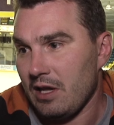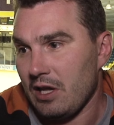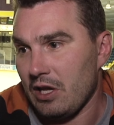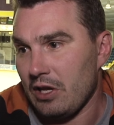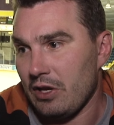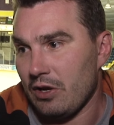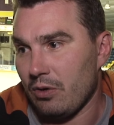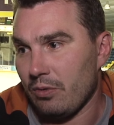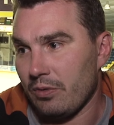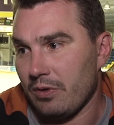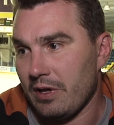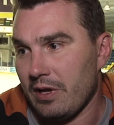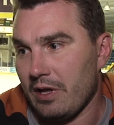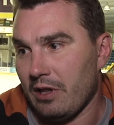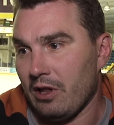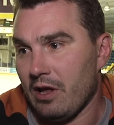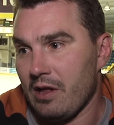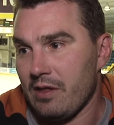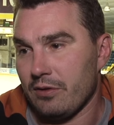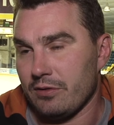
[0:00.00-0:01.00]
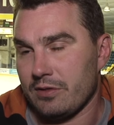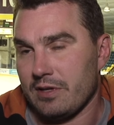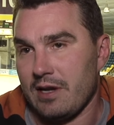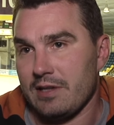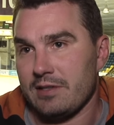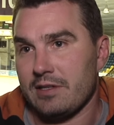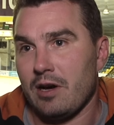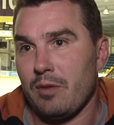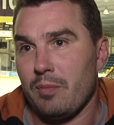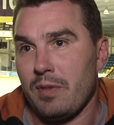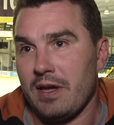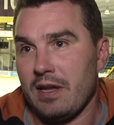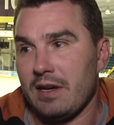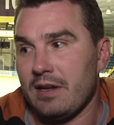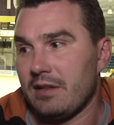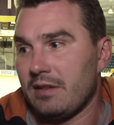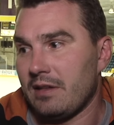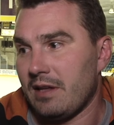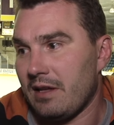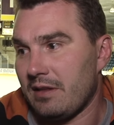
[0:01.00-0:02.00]
you know a lot of those guys come in
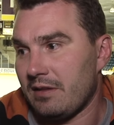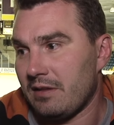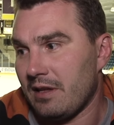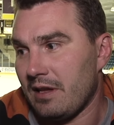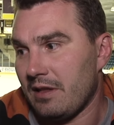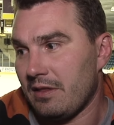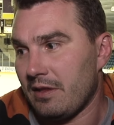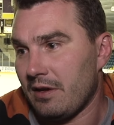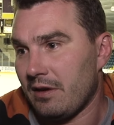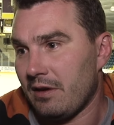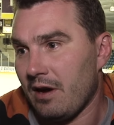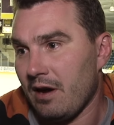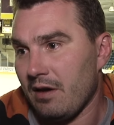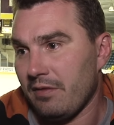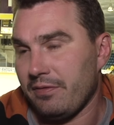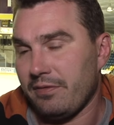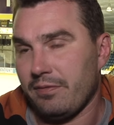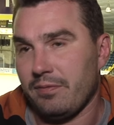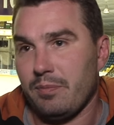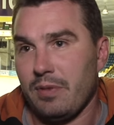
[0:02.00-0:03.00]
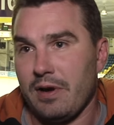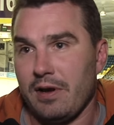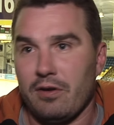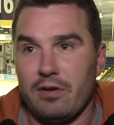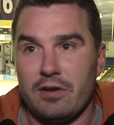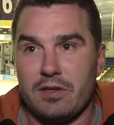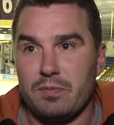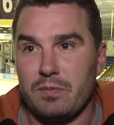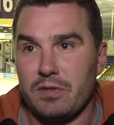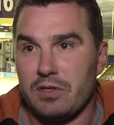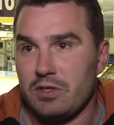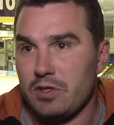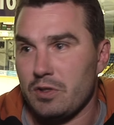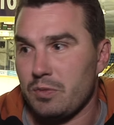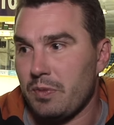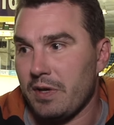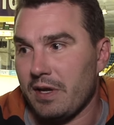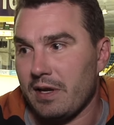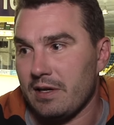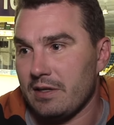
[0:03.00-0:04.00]
and they're off by Christmas
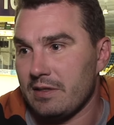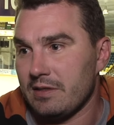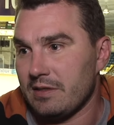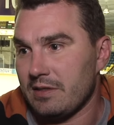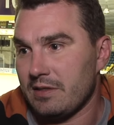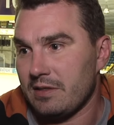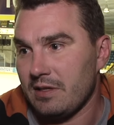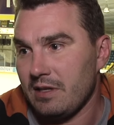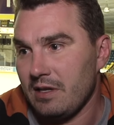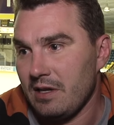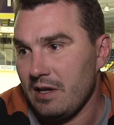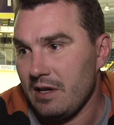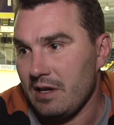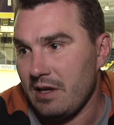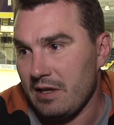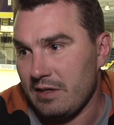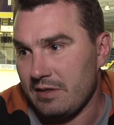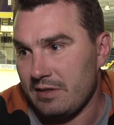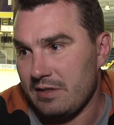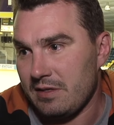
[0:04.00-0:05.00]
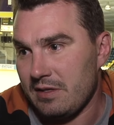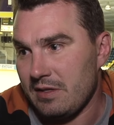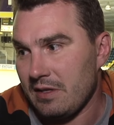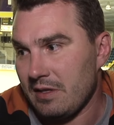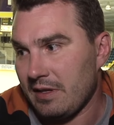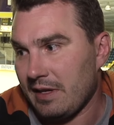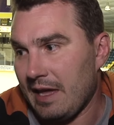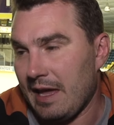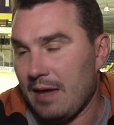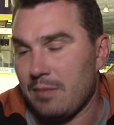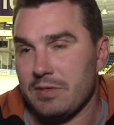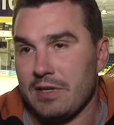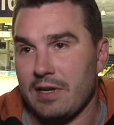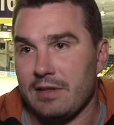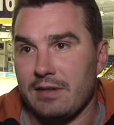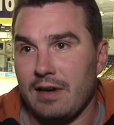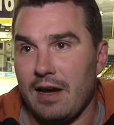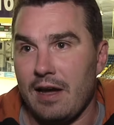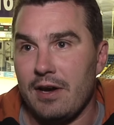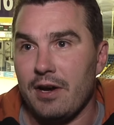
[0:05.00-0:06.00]
just because games
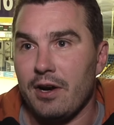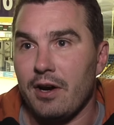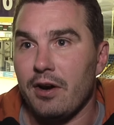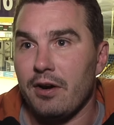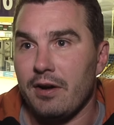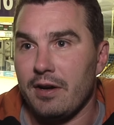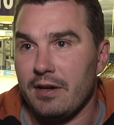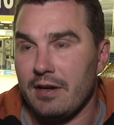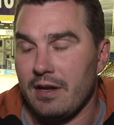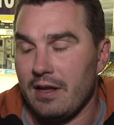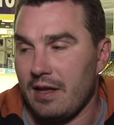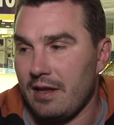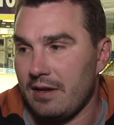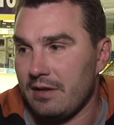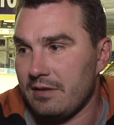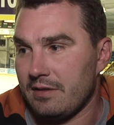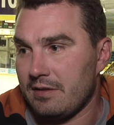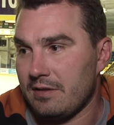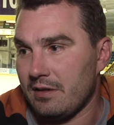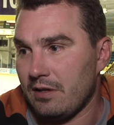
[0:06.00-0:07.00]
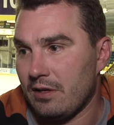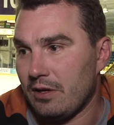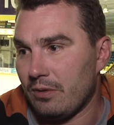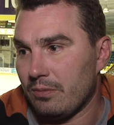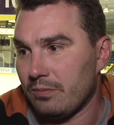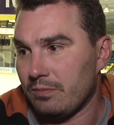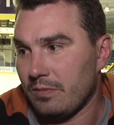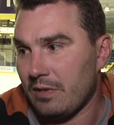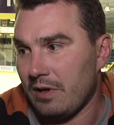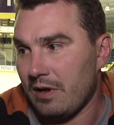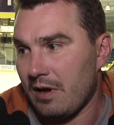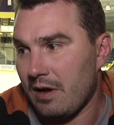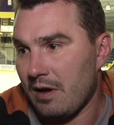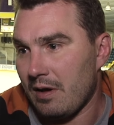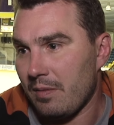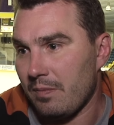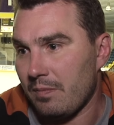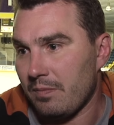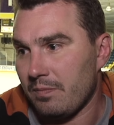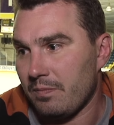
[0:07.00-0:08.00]
get tighter and you
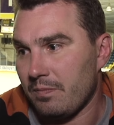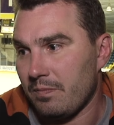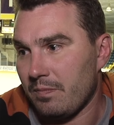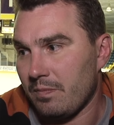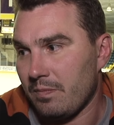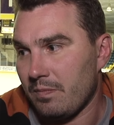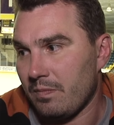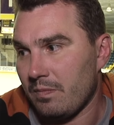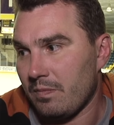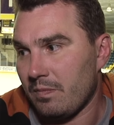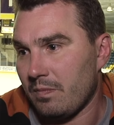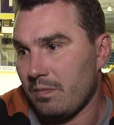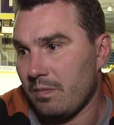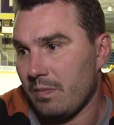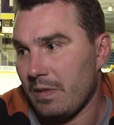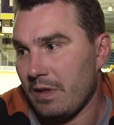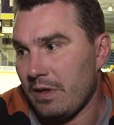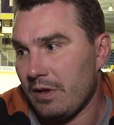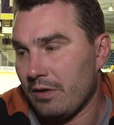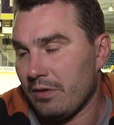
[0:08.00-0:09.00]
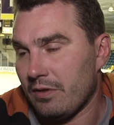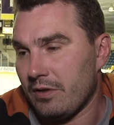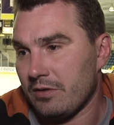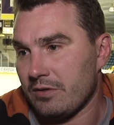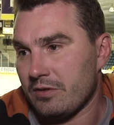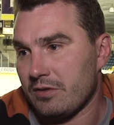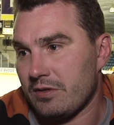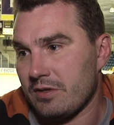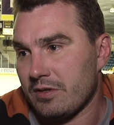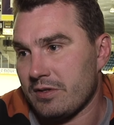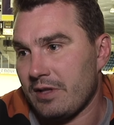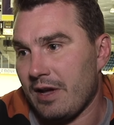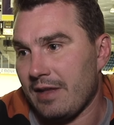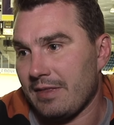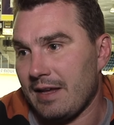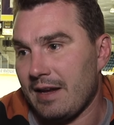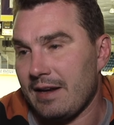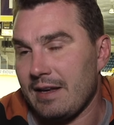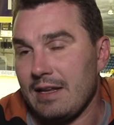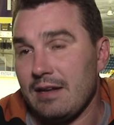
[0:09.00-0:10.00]
know there's just not
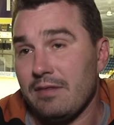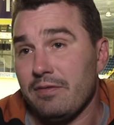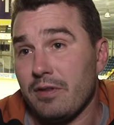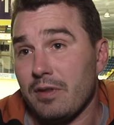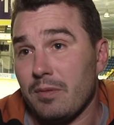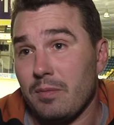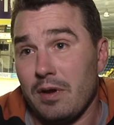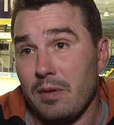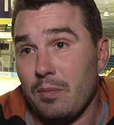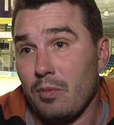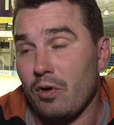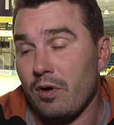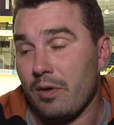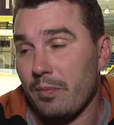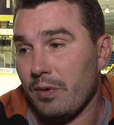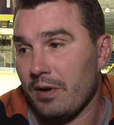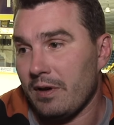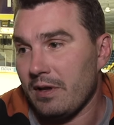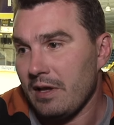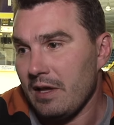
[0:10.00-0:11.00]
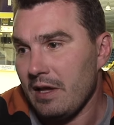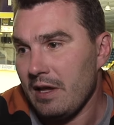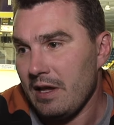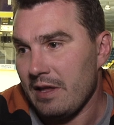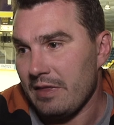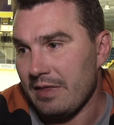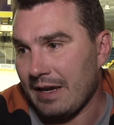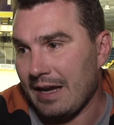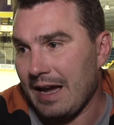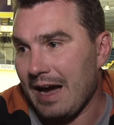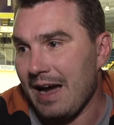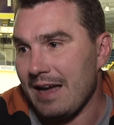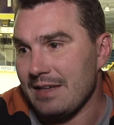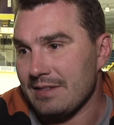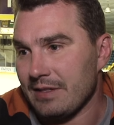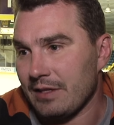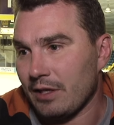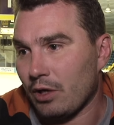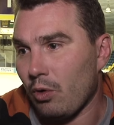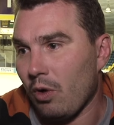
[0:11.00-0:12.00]
that need for them anymore. But the guys
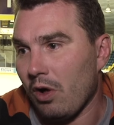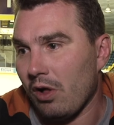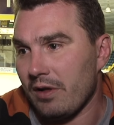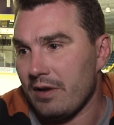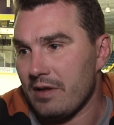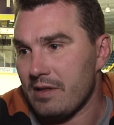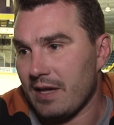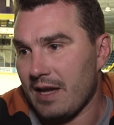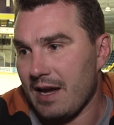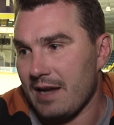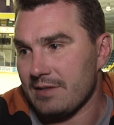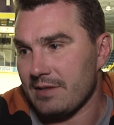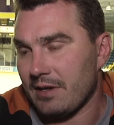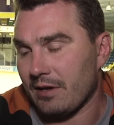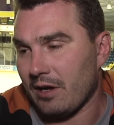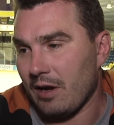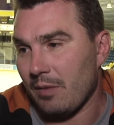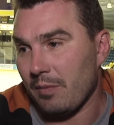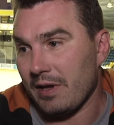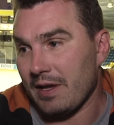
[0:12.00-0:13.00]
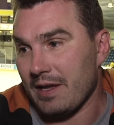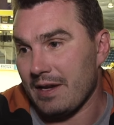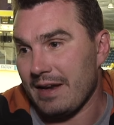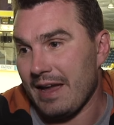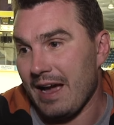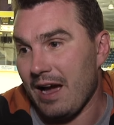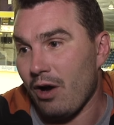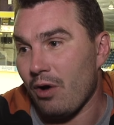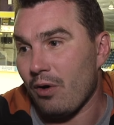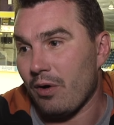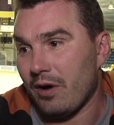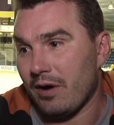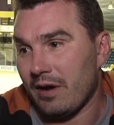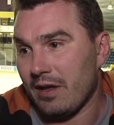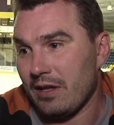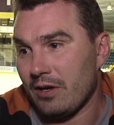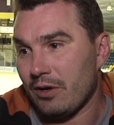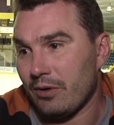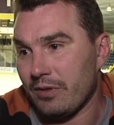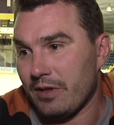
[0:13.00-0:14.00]
and the quality of the guys that are coming in now are,
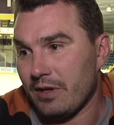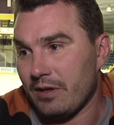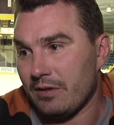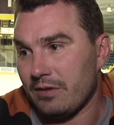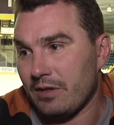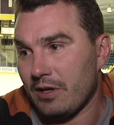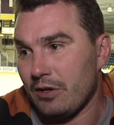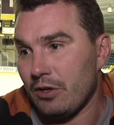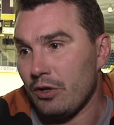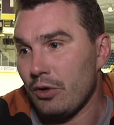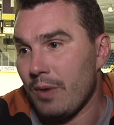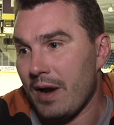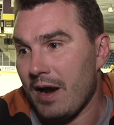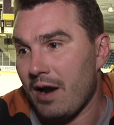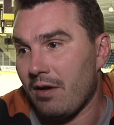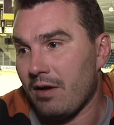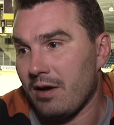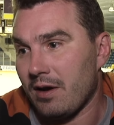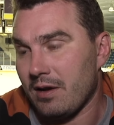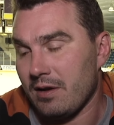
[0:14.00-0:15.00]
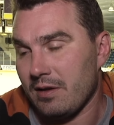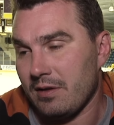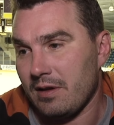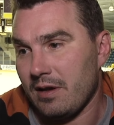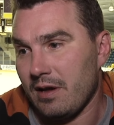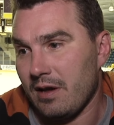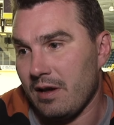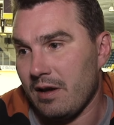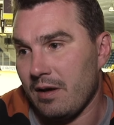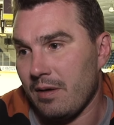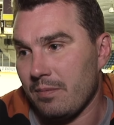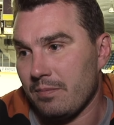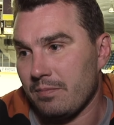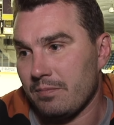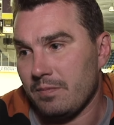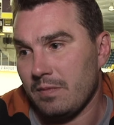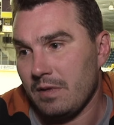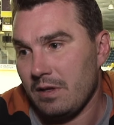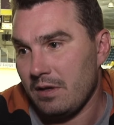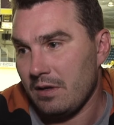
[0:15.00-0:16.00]
you know, the new
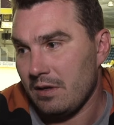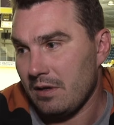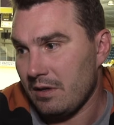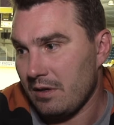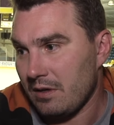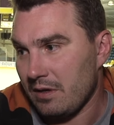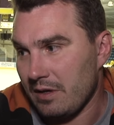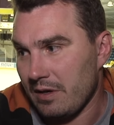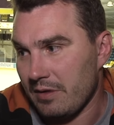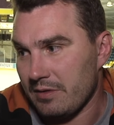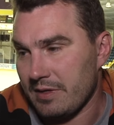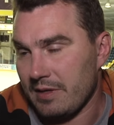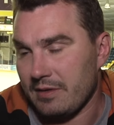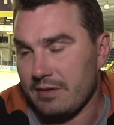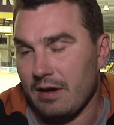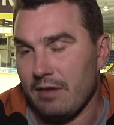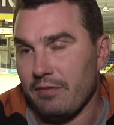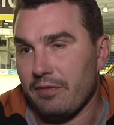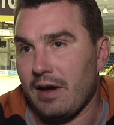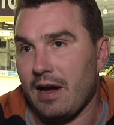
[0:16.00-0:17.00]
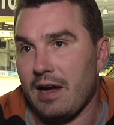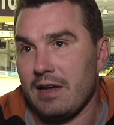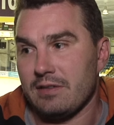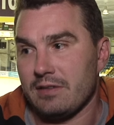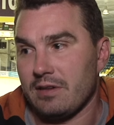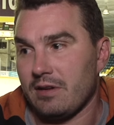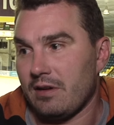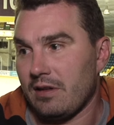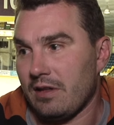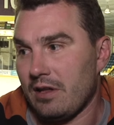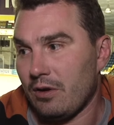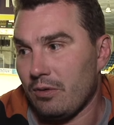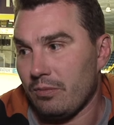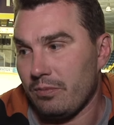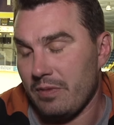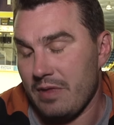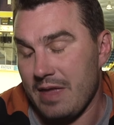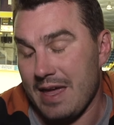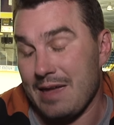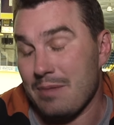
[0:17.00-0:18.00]
era. I say tough guys, you know,
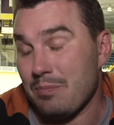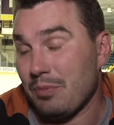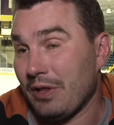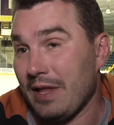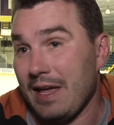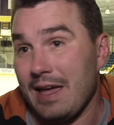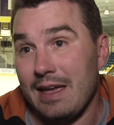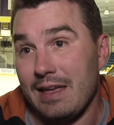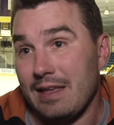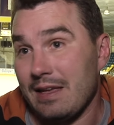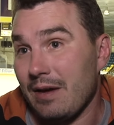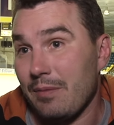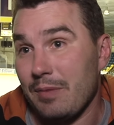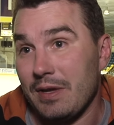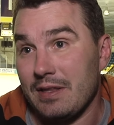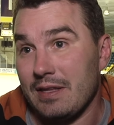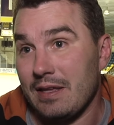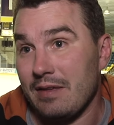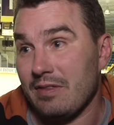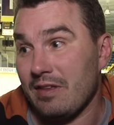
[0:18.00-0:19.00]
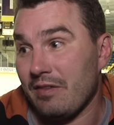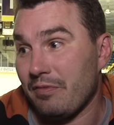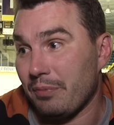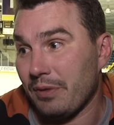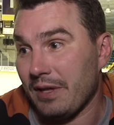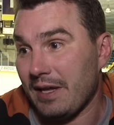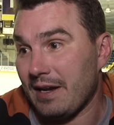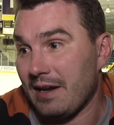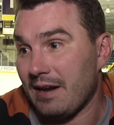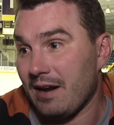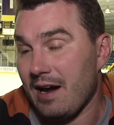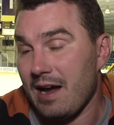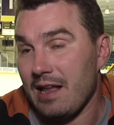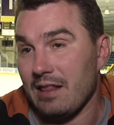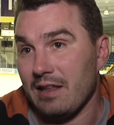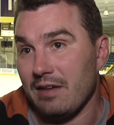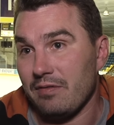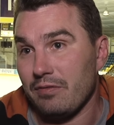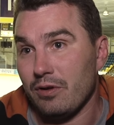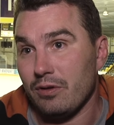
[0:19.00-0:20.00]
they can play. I mean, they've played at a high
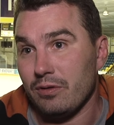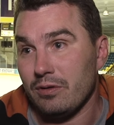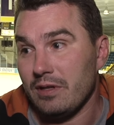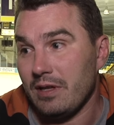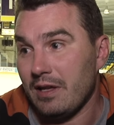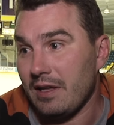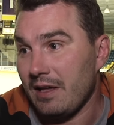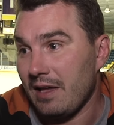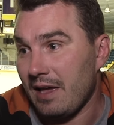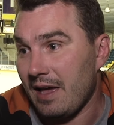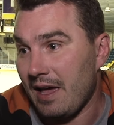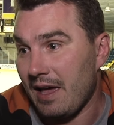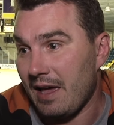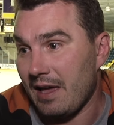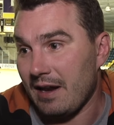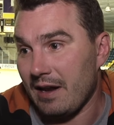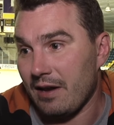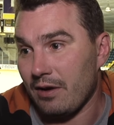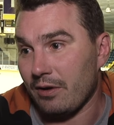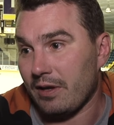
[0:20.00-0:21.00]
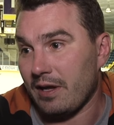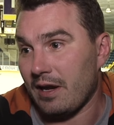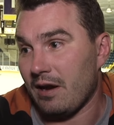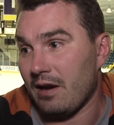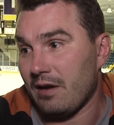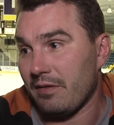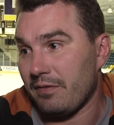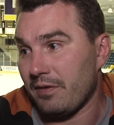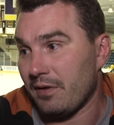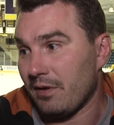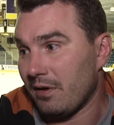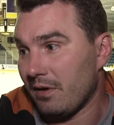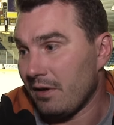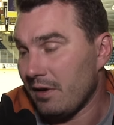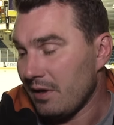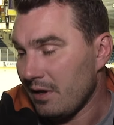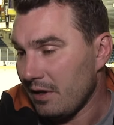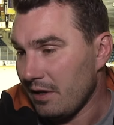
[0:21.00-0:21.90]
level, and I don't care if you're,